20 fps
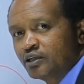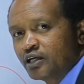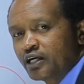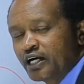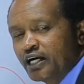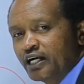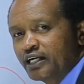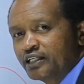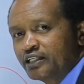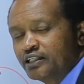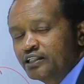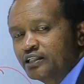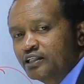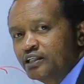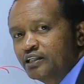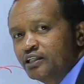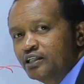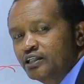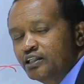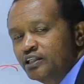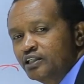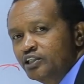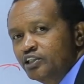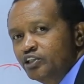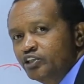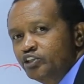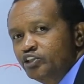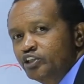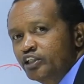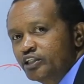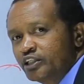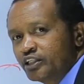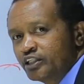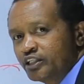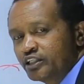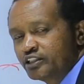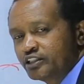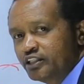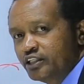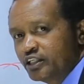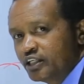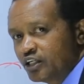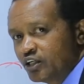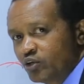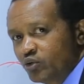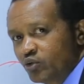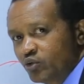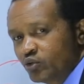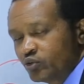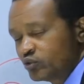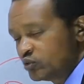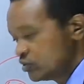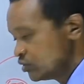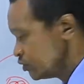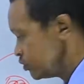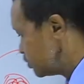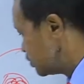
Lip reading: can generate their own